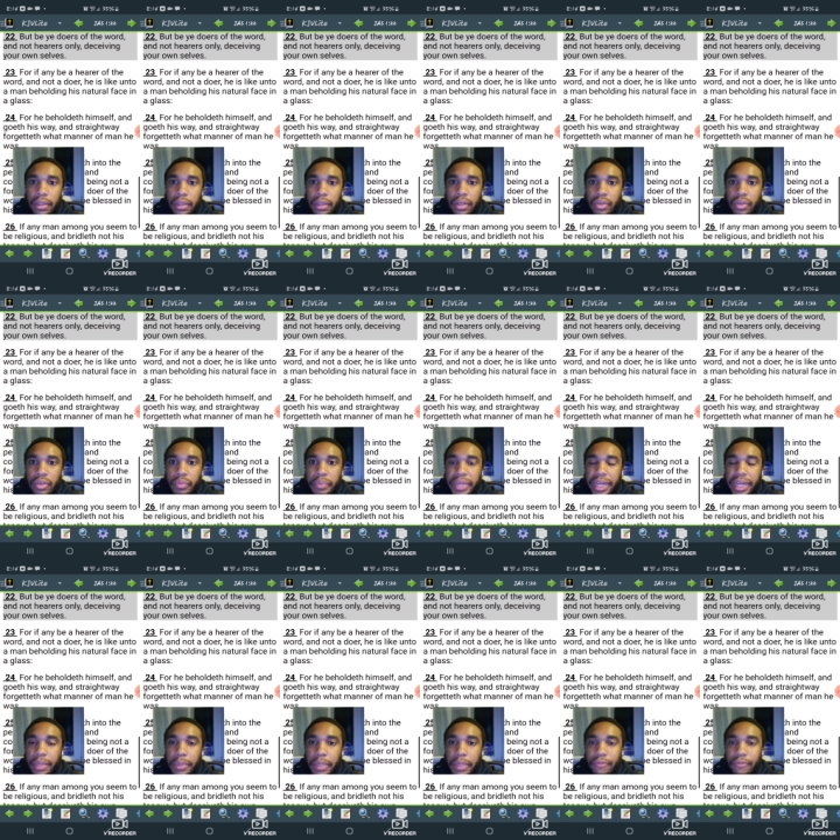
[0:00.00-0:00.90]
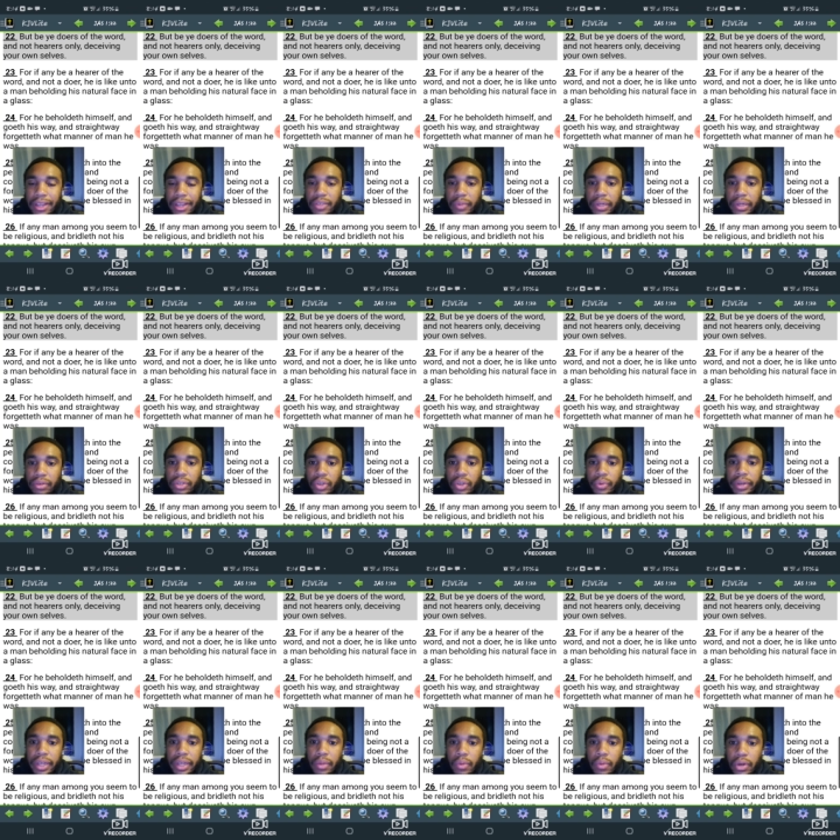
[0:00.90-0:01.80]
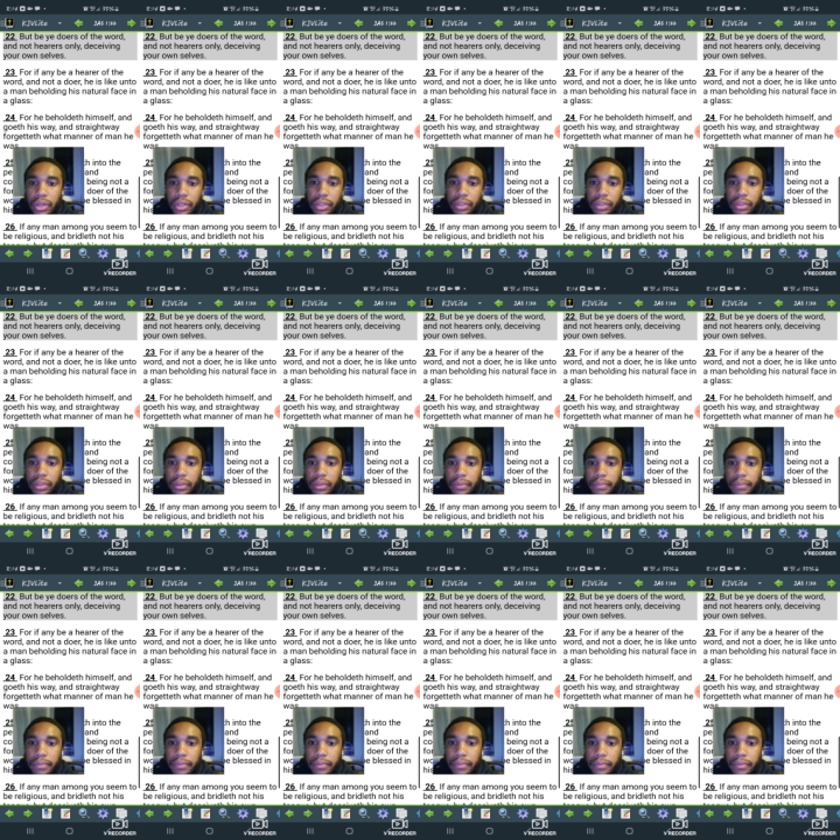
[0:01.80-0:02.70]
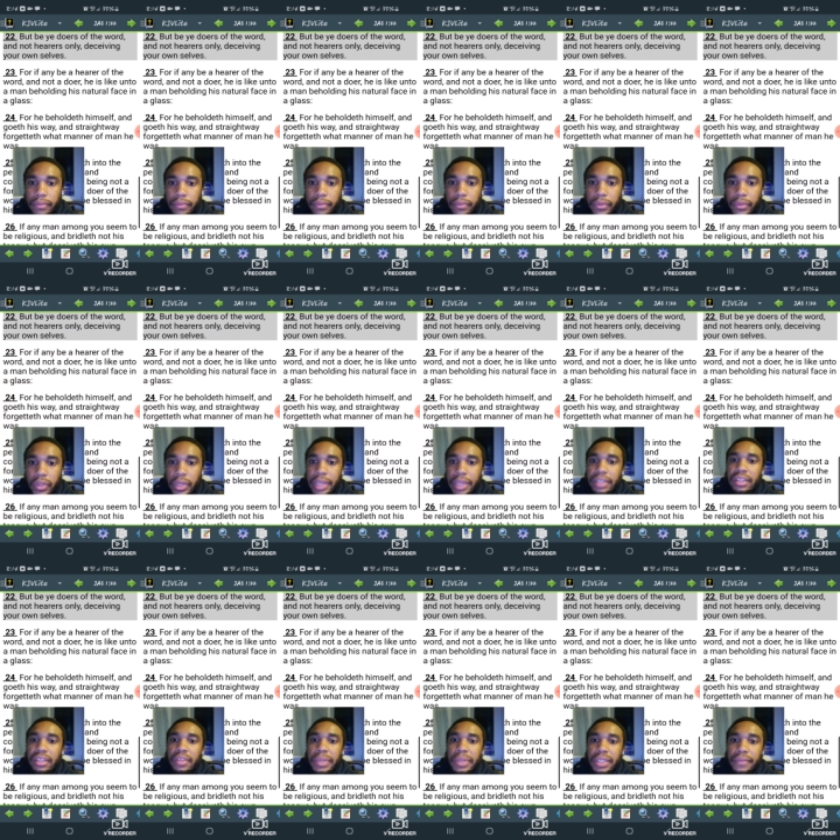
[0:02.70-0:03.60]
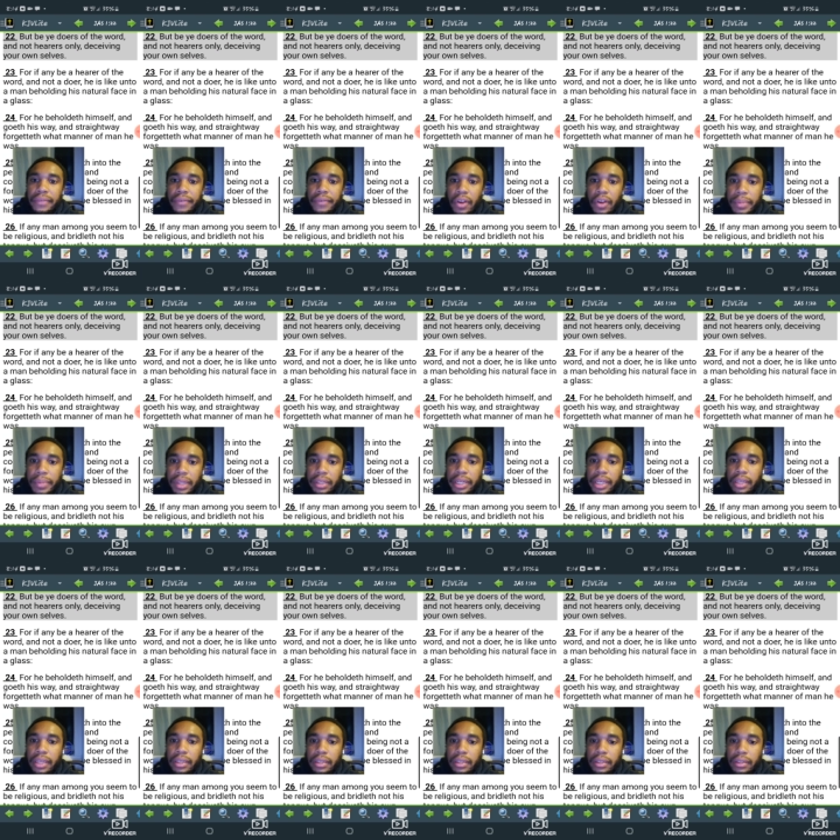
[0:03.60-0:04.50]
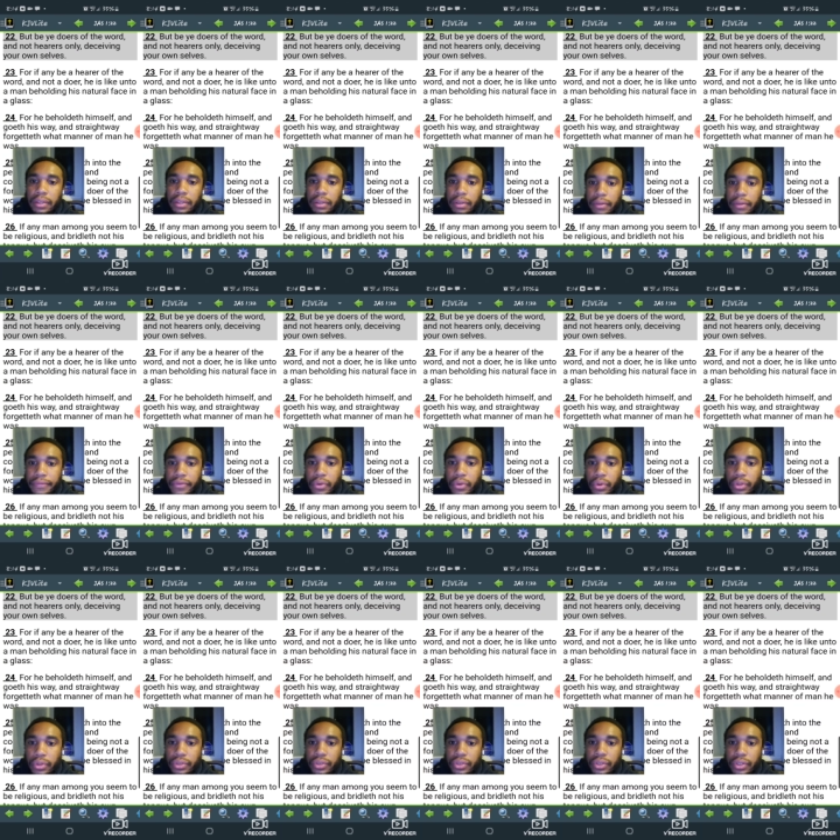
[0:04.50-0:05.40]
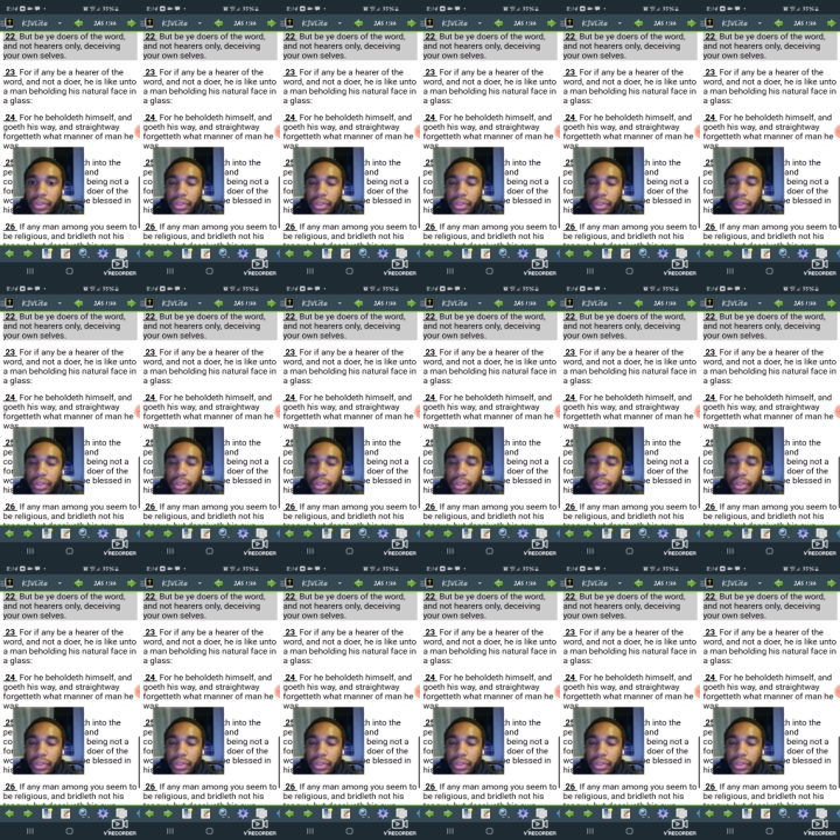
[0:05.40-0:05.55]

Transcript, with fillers: you know, meaning we rest, we don't do any work. Okay, to the best of our ability, of course.